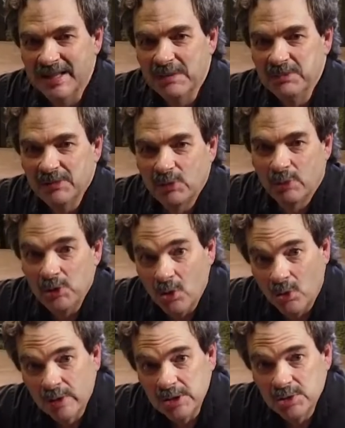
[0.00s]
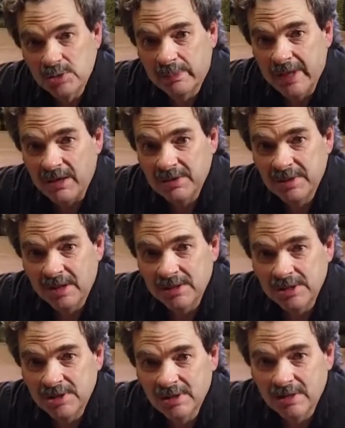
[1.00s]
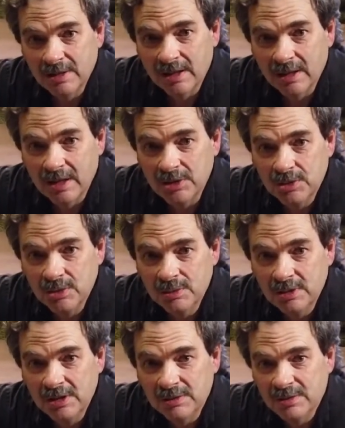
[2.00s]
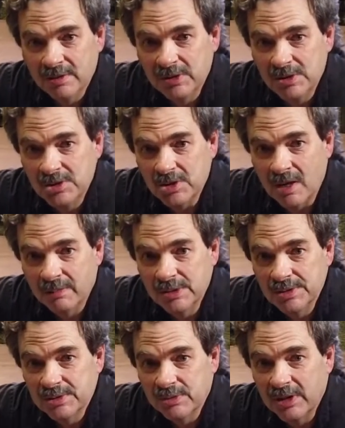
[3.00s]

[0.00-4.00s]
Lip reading: I'm David Renaud, registered piano technician, and I tune here at Dominion-Chalmers.